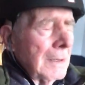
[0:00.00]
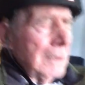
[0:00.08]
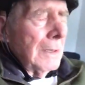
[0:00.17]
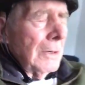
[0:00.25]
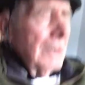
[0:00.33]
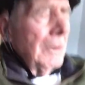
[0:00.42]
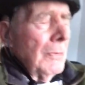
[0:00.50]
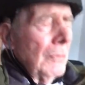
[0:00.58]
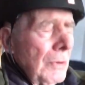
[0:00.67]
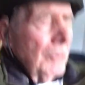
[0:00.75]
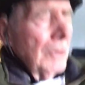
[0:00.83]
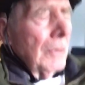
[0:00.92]
No,
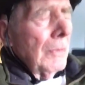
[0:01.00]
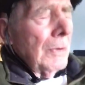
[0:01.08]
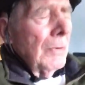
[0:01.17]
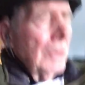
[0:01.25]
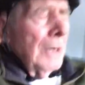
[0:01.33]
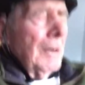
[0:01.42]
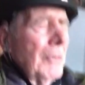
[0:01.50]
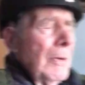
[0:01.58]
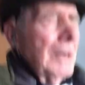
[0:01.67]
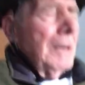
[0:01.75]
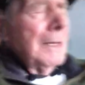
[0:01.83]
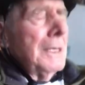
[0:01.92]
we
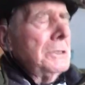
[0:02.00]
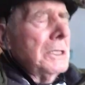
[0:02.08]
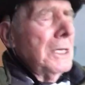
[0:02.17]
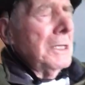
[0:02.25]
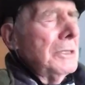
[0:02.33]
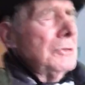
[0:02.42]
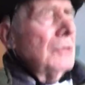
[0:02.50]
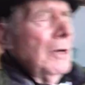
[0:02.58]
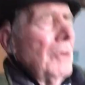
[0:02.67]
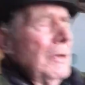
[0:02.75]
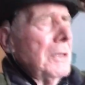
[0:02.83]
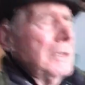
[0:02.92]
operated, unless you get into
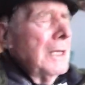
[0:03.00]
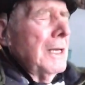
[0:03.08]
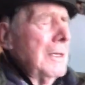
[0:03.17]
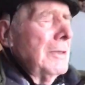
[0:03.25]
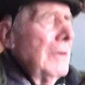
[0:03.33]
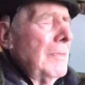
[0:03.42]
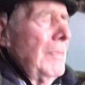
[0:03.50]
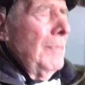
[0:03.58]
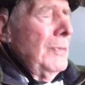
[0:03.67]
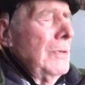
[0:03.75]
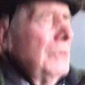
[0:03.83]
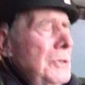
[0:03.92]
trouble and you get into a
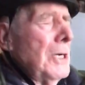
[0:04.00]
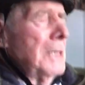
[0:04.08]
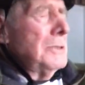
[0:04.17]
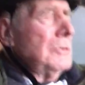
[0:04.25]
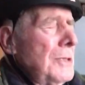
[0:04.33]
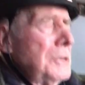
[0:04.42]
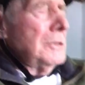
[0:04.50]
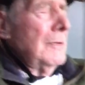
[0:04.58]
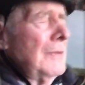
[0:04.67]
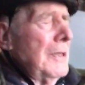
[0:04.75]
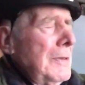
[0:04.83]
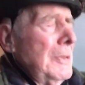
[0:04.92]
huge concentration
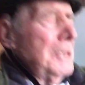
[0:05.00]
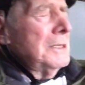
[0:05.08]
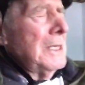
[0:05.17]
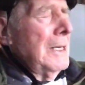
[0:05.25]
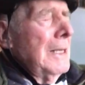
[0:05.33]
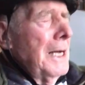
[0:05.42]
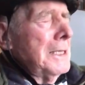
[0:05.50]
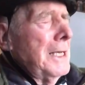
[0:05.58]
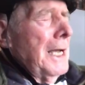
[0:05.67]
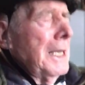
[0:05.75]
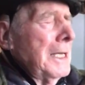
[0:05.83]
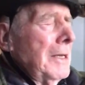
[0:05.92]
of Vietnamese
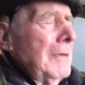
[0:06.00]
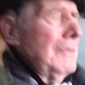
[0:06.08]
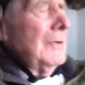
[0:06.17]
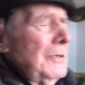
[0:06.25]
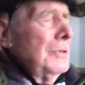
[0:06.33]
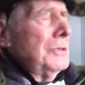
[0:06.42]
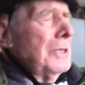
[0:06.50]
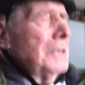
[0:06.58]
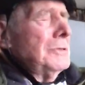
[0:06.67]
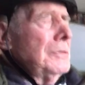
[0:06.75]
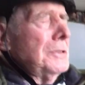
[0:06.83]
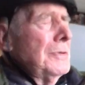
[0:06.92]
attacking a huge
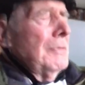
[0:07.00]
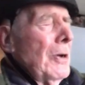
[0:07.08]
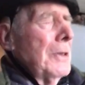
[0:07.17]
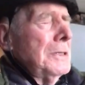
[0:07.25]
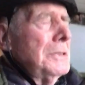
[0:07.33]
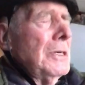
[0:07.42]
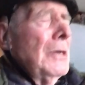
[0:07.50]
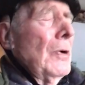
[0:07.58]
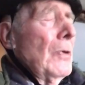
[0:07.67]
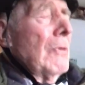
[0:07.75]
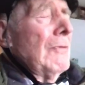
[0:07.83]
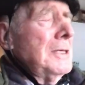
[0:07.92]
concentration of Americans,
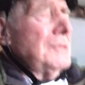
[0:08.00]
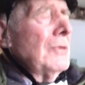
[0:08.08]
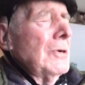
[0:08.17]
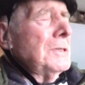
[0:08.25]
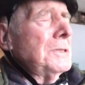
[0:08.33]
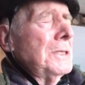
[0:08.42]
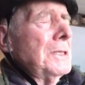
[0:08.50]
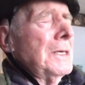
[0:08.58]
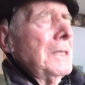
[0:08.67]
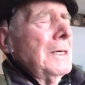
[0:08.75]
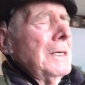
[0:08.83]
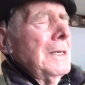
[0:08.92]
or vice versa.
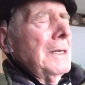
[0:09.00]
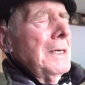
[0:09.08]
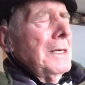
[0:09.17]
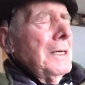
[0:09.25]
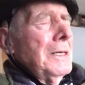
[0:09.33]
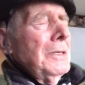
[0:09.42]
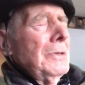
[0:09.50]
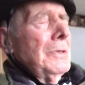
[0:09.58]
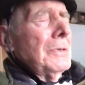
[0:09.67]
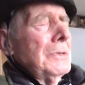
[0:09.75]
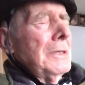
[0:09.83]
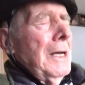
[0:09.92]
You
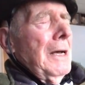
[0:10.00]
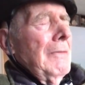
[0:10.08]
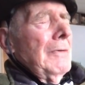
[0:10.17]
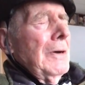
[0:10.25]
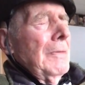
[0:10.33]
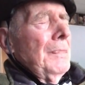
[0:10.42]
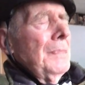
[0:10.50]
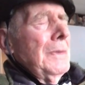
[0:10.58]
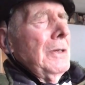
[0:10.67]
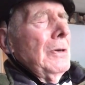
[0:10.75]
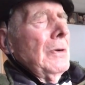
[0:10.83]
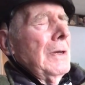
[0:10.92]
don't have,
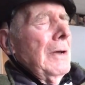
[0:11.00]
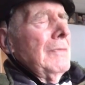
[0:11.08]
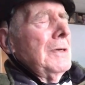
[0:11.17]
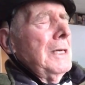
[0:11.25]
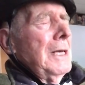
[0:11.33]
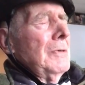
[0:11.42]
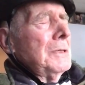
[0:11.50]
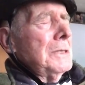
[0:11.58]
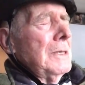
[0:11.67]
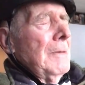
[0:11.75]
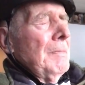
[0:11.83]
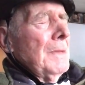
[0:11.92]
every day was a
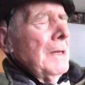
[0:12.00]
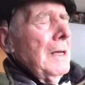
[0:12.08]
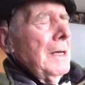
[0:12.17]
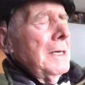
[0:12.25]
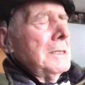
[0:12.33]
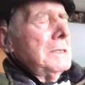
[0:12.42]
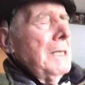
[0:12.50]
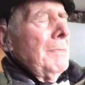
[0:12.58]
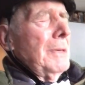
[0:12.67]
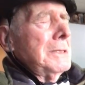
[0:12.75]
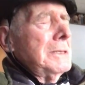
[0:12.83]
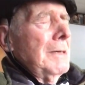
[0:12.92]

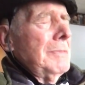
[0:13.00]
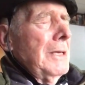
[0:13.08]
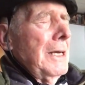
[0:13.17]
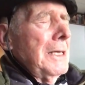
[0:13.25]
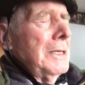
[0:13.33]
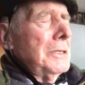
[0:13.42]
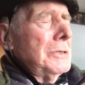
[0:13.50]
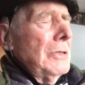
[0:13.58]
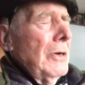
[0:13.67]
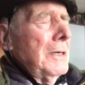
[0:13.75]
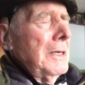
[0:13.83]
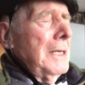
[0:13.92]
step-by-step day, and
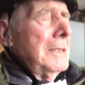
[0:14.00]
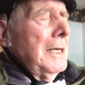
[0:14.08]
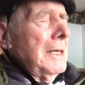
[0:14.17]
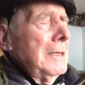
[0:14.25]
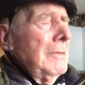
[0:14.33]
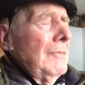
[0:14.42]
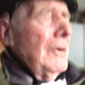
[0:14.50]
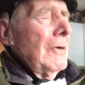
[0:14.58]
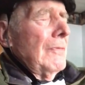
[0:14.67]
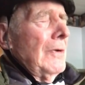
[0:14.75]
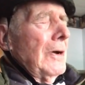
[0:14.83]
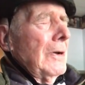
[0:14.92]
take it to
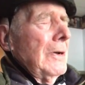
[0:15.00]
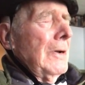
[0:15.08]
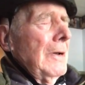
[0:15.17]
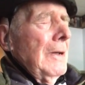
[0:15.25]
firepower.